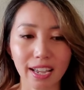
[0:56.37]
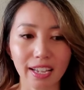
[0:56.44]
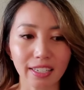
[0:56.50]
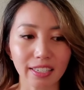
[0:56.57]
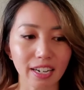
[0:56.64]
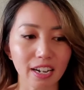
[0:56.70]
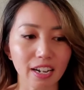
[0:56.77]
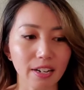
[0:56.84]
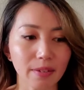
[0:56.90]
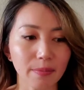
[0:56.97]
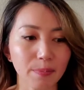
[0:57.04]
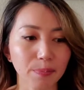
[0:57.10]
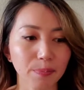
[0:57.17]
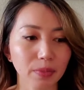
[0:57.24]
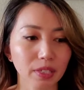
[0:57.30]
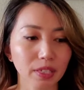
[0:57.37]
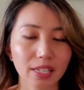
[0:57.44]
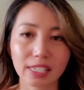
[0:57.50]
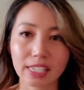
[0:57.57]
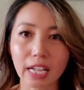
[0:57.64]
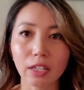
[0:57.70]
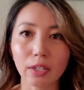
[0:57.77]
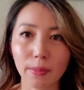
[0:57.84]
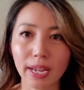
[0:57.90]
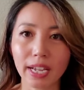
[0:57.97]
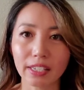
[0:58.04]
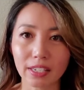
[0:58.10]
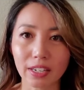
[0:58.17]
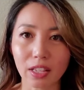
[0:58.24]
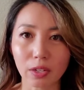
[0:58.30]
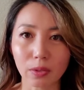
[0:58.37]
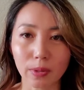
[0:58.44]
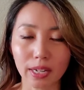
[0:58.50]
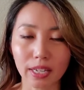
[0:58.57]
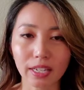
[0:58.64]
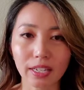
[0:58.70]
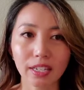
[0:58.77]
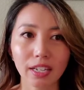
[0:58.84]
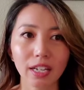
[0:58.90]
And um, Salome is another one,